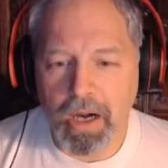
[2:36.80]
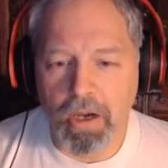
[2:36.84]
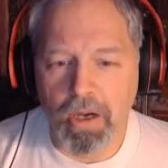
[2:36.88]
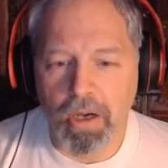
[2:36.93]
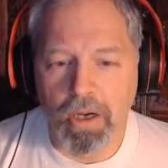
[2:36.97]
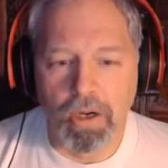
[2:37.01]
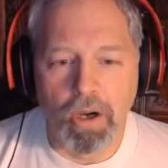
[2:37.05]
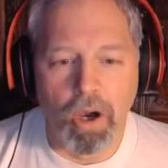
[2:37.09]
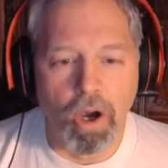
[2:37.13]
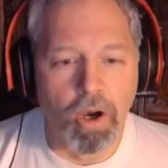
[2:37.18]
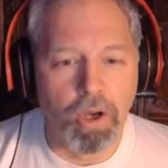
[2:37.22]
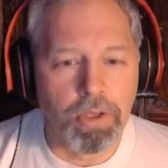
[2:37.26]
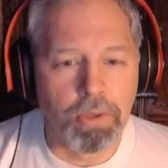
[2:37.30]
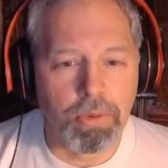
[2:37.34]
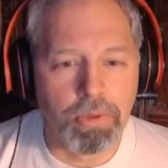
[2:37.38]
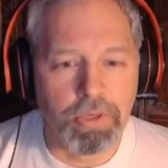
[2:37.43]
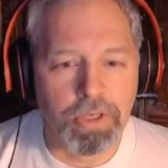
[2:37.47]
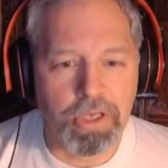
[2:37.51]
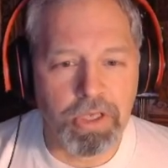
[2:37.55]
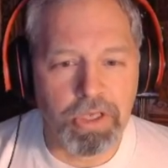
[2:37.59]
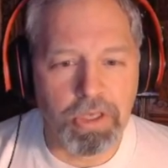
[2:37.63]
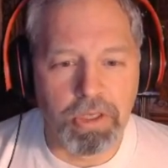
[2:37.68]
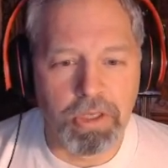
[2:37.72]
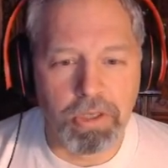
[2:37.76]
all the
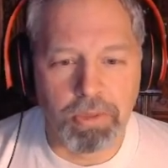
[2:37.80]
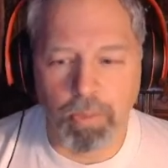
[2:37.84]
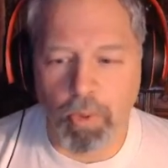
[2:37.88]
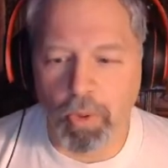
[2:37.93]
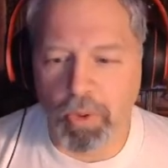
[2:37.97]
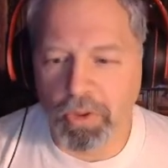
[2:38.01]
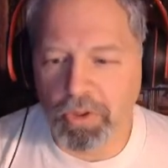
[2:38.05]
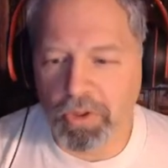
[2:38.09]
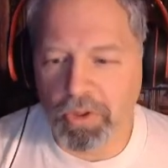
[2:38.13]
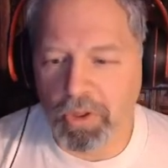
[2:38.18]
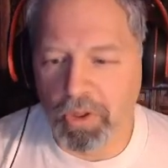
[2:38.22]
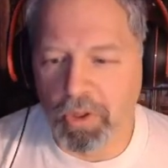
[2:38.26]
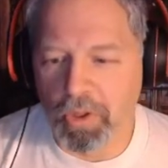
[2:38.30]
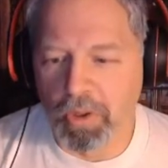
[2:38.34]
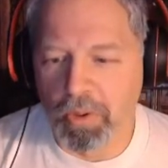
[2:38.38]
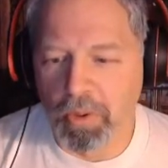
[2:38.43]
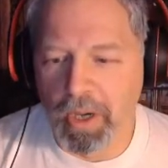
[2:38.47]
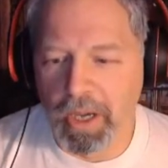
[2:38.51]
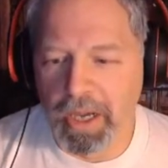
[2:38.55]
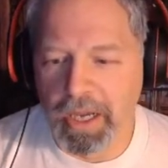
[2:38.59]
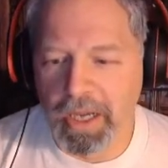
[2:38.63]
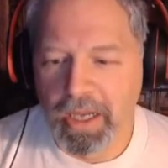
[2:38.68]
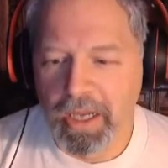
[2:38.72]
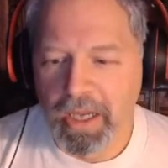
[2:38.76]
resistance portals go
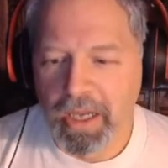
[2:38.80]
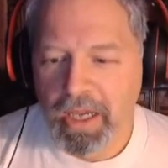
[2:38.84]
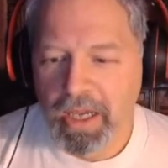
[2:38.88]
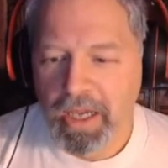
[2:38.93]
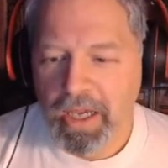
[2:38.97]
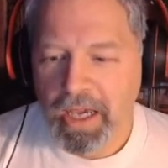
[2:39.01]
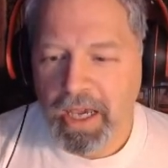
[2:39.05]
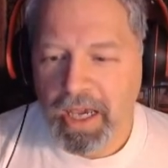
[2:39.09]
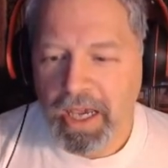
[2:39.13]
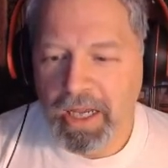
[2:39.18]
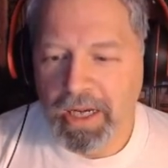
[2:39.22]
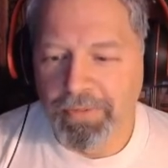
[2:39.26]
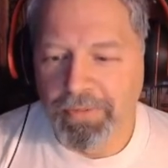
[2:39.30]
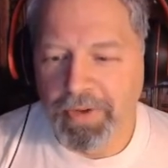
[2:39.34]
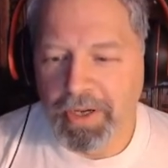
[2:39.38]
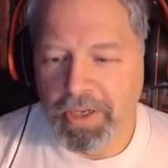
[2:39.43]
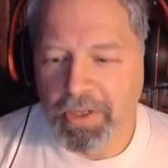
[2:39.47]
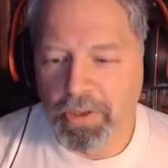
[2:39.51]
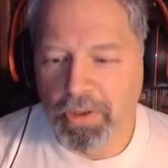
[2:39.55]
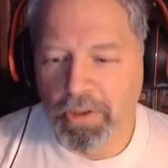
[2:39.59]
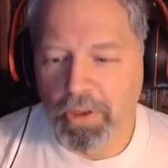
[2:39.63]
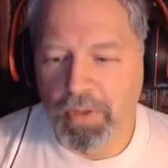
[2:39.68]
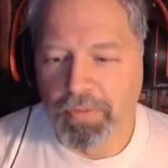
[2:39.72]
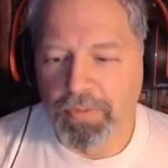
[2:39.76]
away. And if I
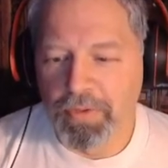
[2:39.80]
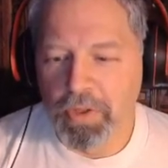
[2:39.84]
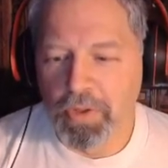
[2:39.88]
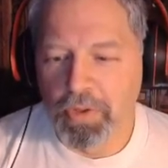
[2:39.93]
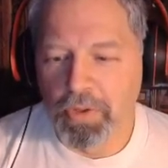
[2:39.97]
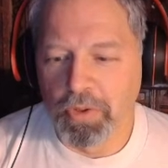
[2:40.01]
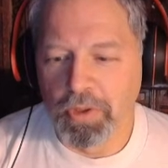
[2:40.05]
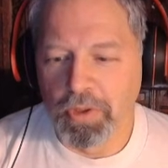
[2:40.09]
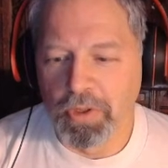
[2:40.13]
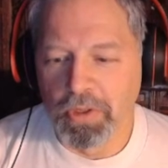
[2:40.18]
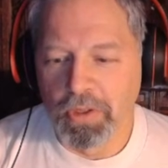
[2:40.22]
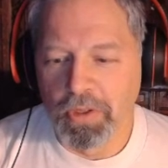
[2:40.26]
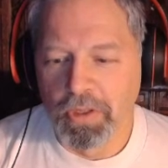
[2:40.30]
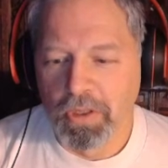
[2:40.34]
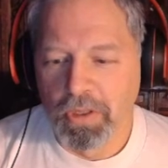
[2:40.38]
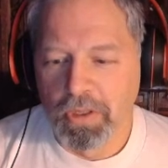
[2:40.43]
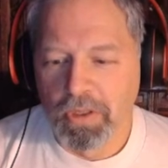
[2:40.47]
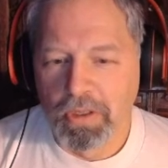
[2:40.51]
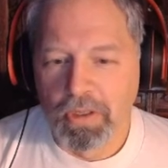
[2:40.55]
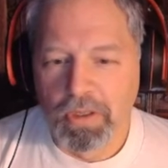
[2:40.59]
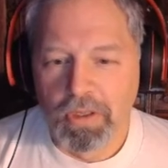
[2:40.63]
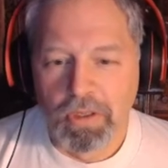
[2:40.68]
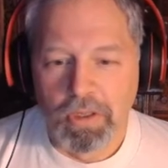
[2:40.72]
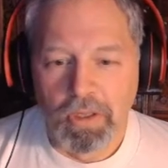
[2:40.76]
turn off neutral,
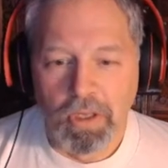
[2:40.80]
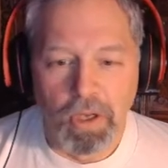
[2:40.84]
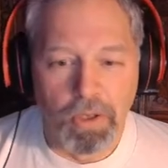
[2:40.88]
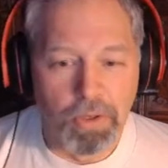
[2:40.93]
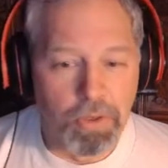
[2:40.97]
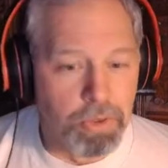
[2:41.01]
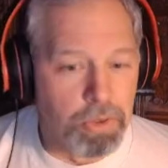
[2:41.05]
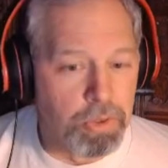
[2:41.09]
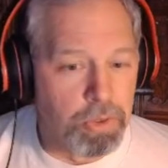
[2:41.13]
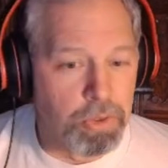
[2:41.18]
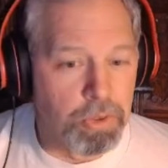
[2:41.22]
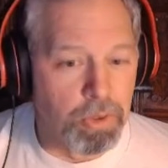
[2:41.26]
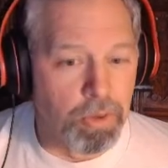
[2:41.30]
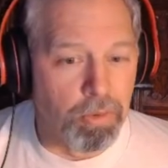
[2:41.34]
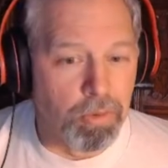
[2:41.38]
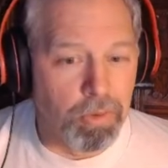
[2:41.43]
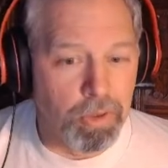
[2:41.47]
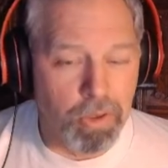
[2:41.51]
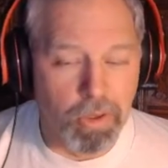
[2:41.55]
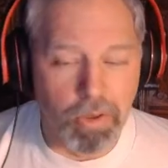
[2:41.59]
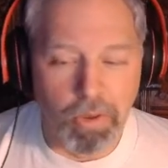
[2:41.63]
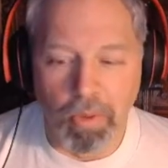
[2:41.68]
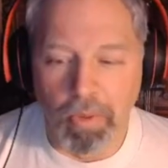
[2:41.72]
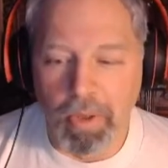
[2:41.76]
all the neutral will
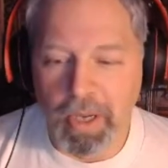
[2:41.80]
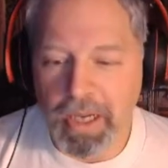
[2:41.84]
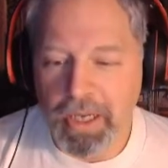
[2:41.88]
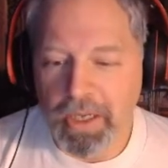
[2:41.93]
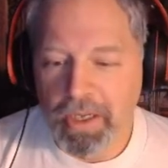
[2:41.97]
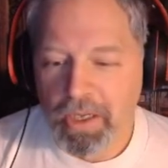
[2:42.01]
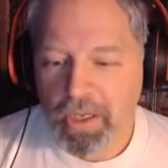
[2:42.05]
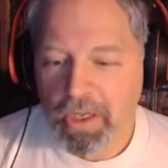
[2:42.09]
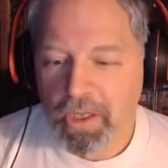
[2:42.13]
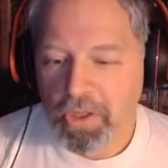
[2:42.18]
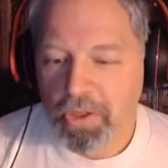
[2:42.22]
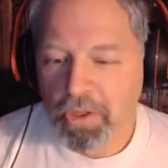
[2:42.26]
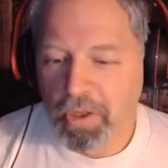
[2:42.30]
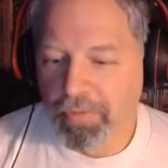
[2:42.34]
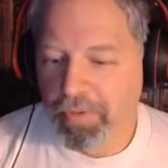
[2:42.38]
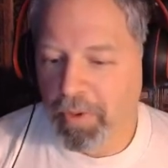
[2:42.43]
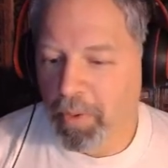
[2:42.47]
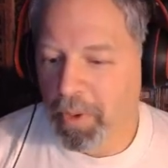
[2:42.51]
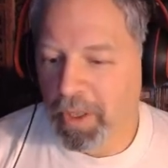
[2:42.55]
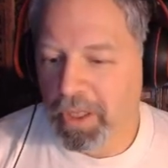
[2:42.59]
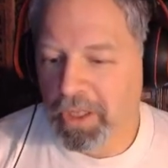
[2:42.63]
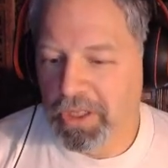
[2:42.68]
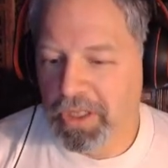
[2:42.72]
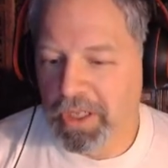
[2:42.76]
go away. So if I
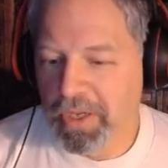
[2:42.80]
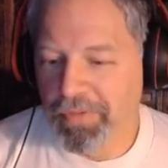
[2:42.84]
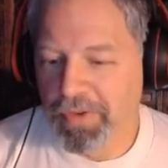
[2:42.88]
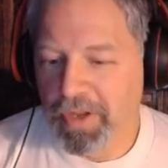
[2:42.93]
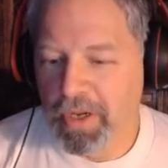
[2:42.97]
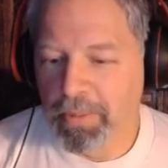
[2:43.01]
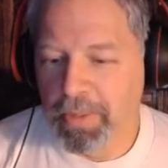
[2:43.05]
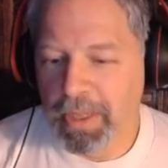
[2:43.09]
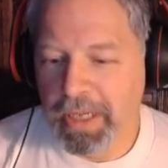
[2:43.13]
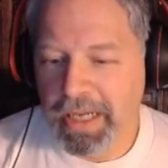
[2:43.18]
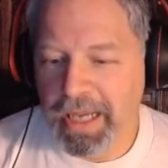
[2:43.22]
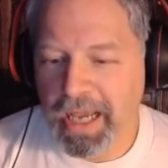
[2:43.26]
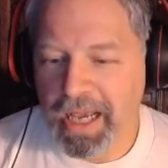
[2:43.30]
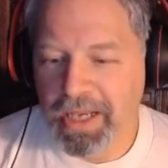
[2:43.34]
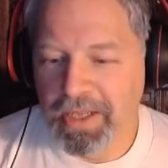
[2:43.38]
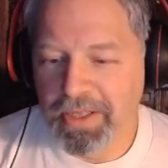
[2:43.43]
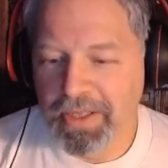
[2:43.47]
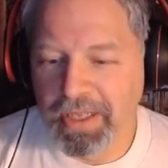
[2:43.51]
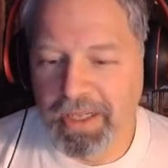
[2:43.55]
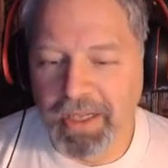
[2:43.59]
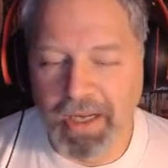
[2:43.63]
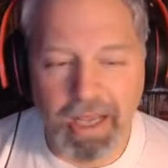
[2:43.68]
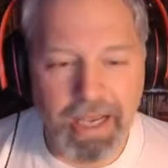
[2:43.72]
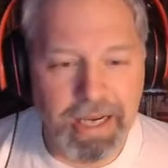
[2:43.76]
want to see if anybody has
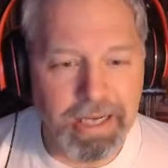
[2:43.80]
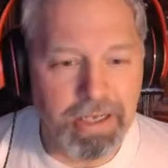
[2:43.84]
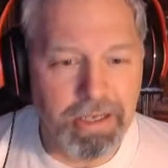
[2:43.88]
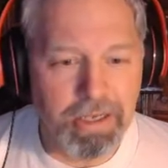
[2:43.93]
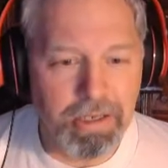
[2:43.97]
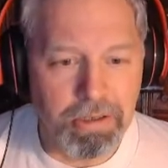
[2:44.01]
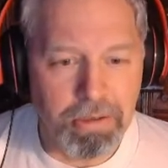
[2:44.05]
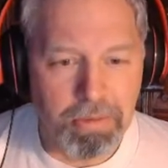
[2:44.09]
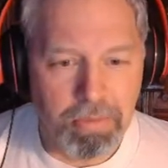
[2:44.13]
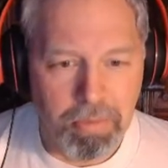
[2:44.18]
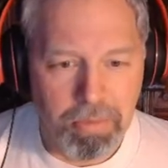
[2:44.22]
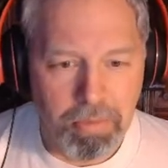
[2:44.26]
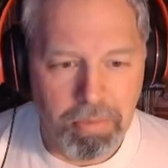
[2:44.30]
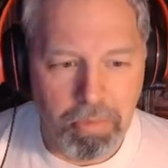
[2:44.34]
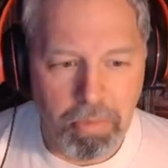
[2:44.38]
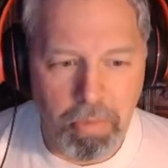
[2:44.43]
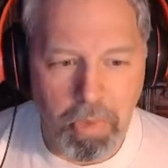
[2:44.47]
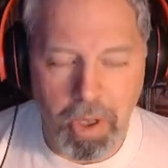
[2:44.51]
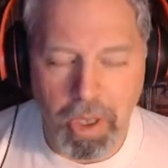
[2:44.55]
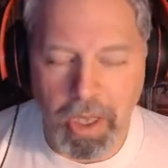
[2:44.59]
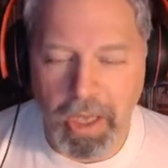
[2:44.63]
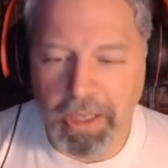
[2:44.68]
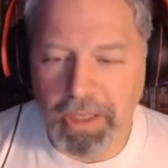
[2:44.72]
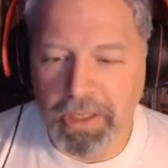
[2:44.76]
enlightened,
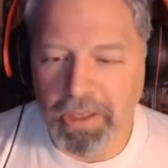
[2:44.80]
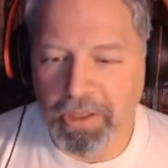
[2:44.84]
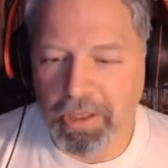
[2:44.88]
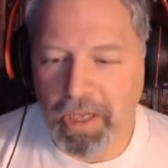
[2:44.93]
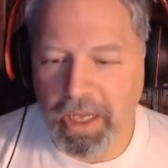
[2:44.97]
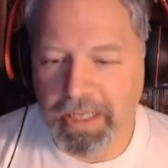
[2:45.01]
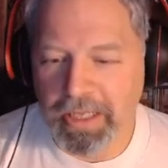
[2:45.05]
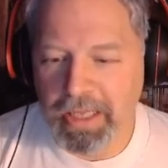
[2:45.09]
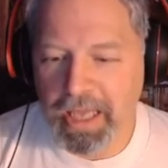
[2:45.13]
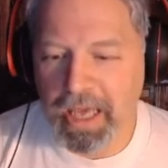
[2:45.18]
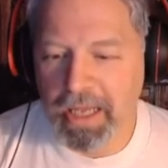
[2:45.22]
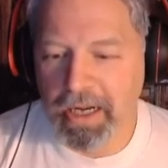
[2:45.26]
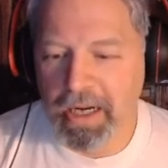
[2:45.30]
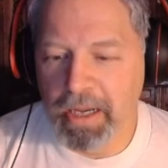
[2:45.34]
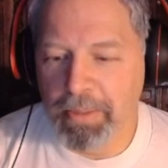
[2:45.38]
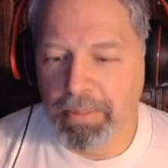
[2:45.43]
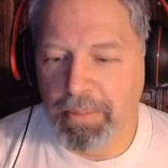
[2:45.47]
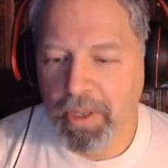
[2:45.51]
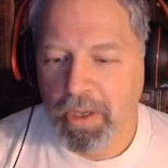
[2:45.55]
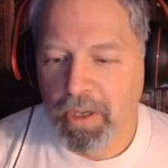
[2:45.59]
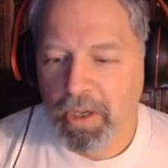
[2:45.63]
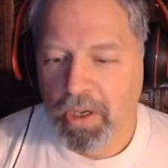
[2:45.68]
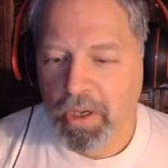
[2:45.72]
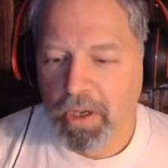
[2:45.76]
I can light that
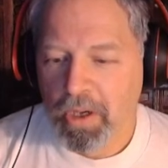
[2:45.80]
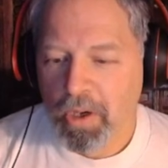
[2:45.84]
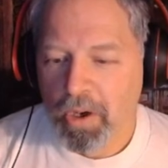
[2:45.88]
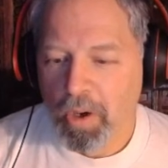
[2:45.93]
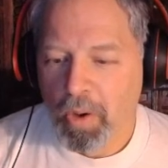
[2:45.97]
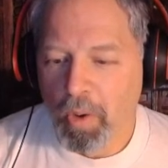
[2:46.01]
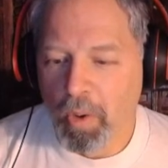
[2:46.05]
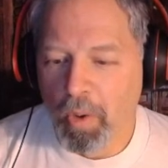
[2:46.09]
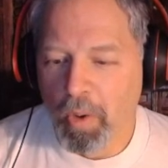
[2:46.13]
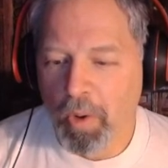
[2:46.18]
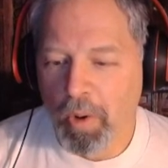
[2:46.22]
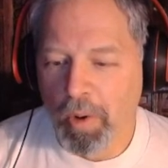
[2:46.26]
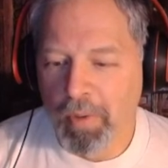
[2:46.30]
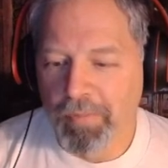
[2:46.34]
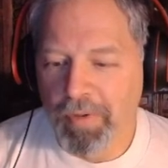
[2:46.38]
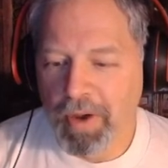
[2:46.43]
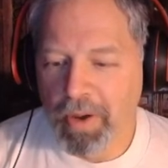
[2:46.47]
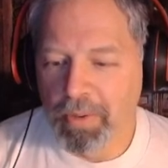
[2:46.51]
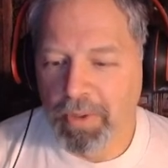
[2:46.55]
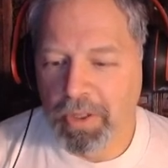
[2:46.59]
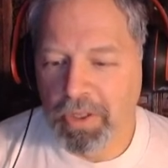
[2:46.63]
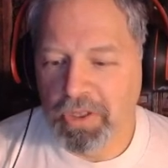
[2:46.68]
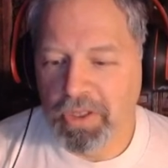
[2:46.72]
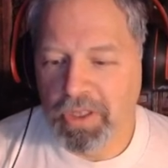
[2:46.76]
up. Or if I
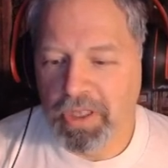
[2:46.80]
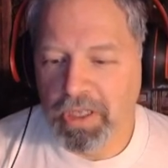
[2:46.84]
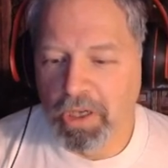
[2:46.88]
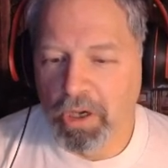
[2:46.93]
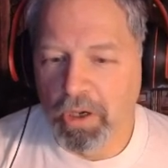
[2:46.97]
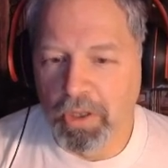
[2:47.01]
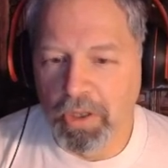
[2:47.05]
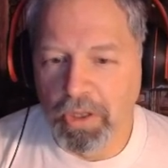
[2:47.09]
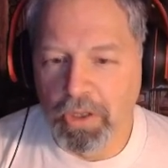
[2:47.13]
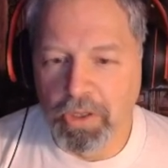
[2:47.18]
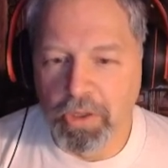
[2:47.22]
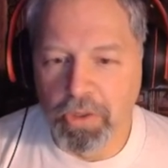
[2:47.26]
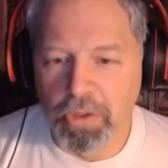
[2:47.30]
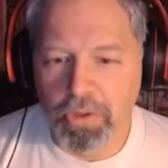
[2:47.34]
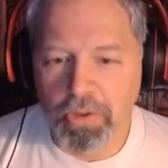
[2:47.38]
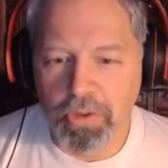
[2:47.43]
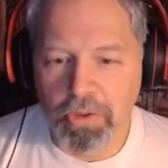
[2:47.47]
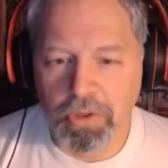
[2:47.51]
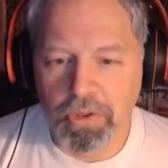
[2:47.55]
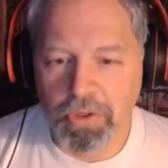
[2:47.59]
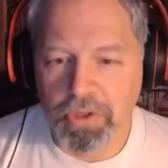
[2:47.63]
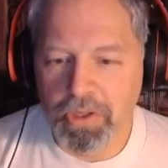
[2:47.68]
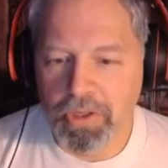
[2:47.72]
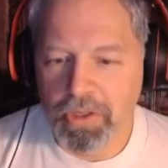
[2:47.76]
want to see all the
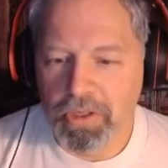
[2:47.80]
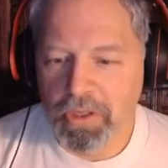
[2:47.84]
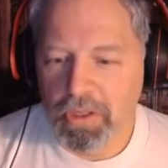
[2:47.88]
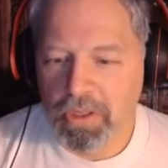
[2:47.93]
neutrals,